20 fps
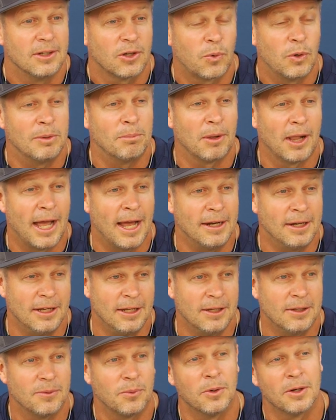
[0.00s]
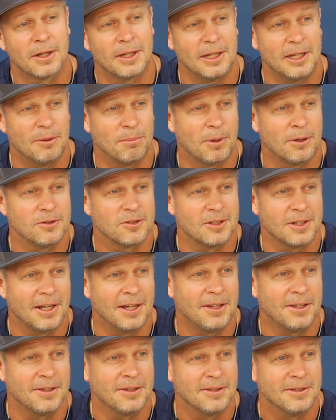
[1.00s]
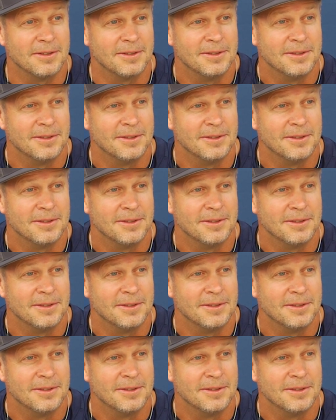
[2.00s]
Quin Blanding working in personnel,